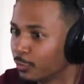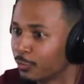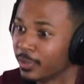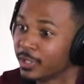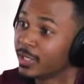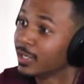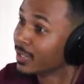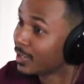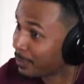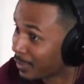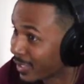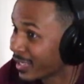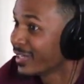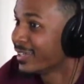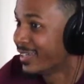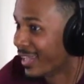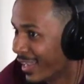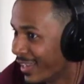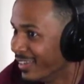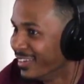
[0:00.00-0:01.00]
We did pick a
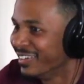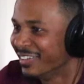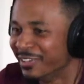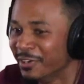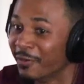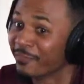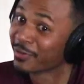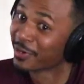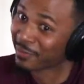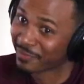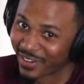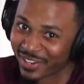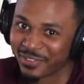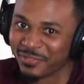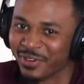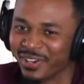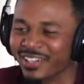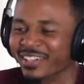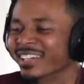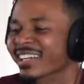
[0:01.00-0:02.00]
date, you know, mm-hmm. for everybody
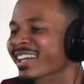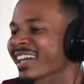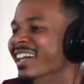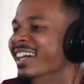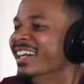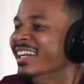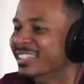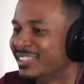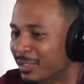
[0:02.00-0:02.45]
wondering, mm-hmm.